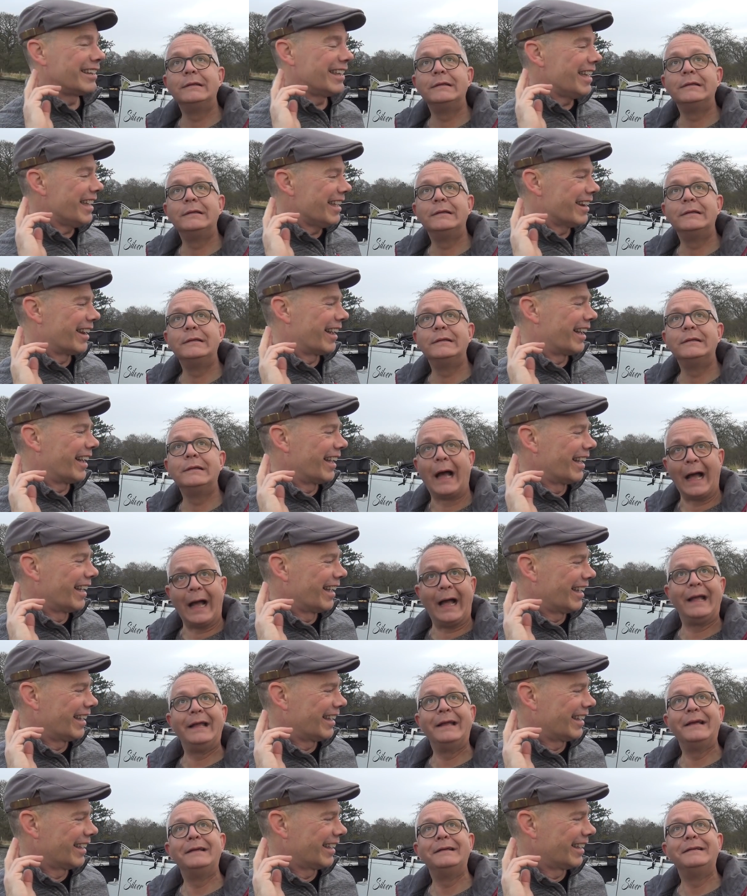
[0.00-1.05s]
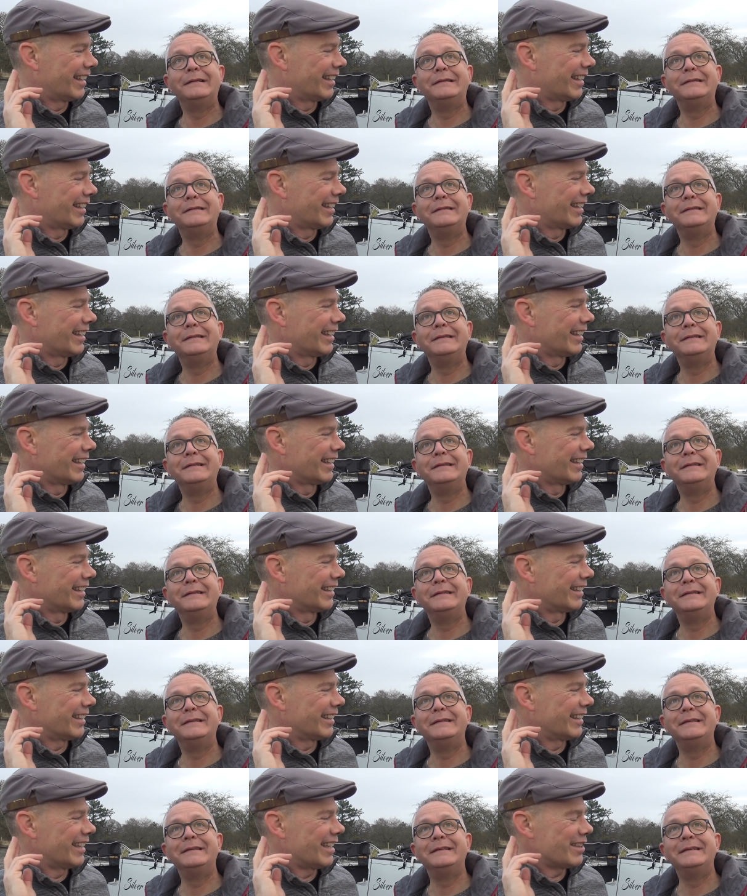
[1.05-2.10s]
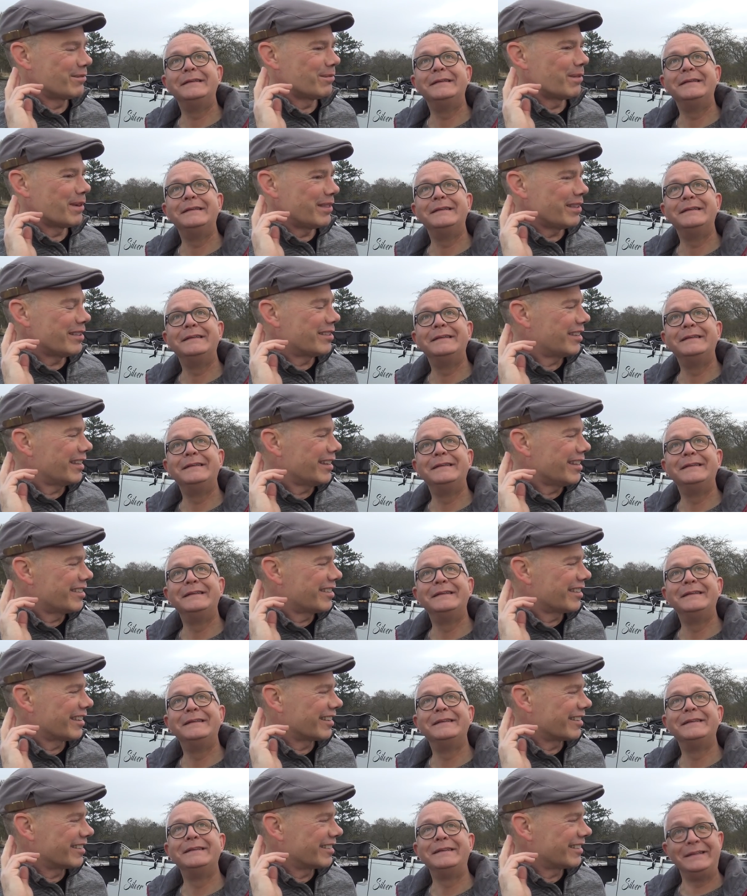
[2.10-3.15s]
Speaker 1: you hear it? Aye. Even with your tinnitus?